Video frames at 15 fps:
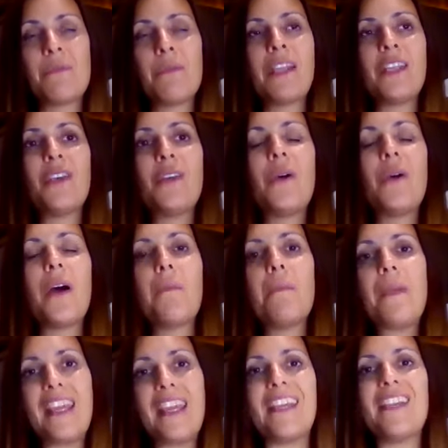is when you are
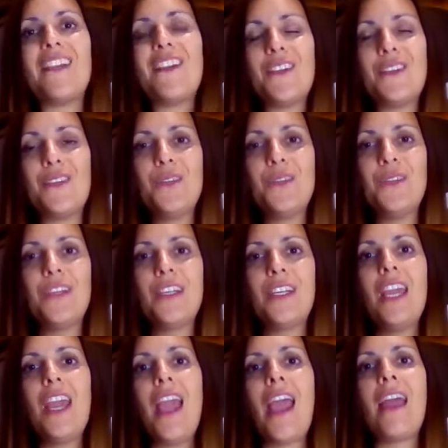being you,
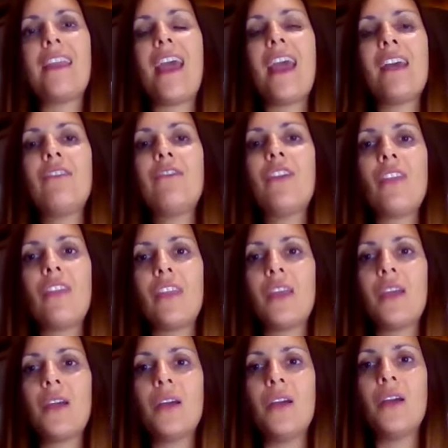and
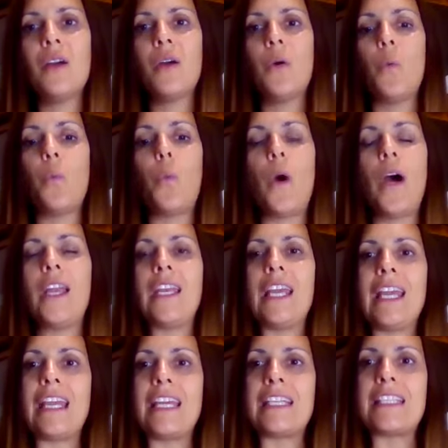everything what
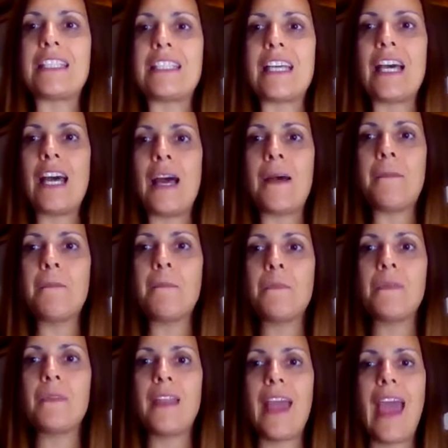is
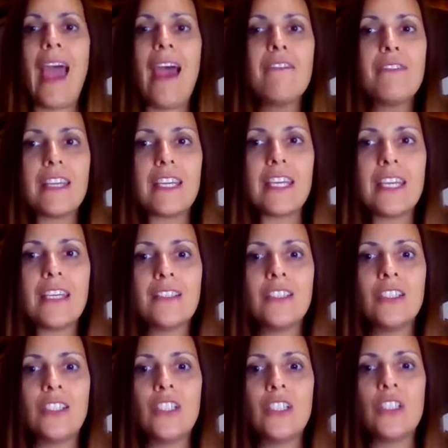heavy
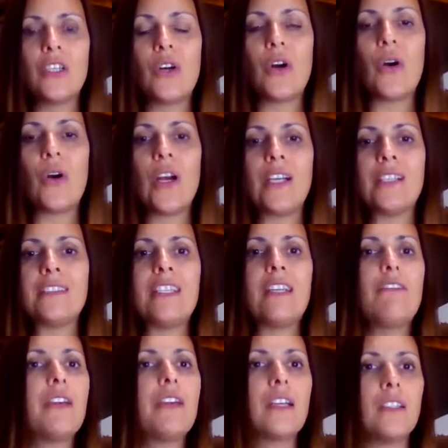or
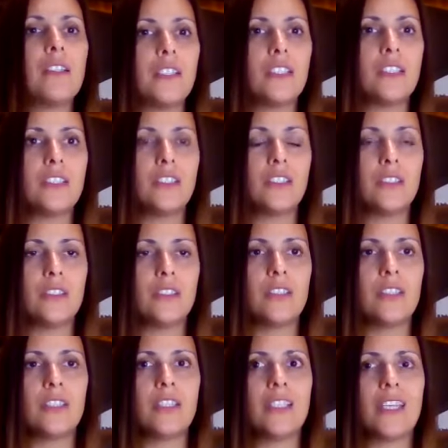difficult,
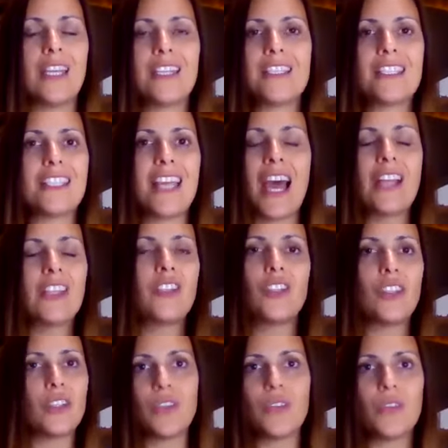it's not
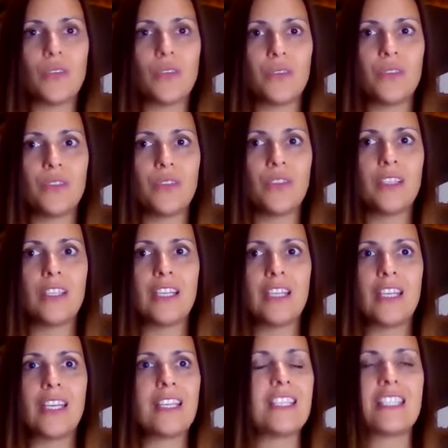you.
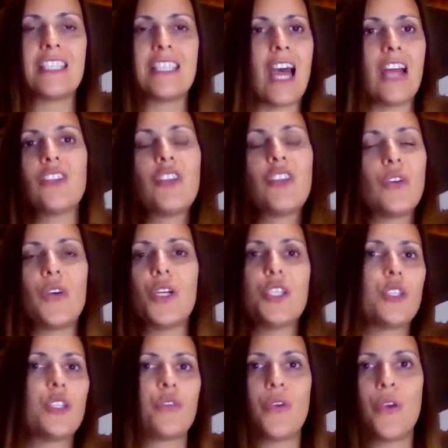It's not your
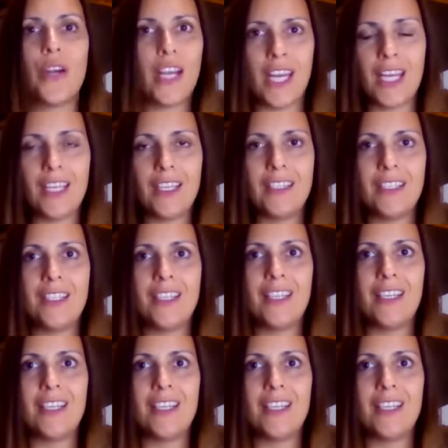story.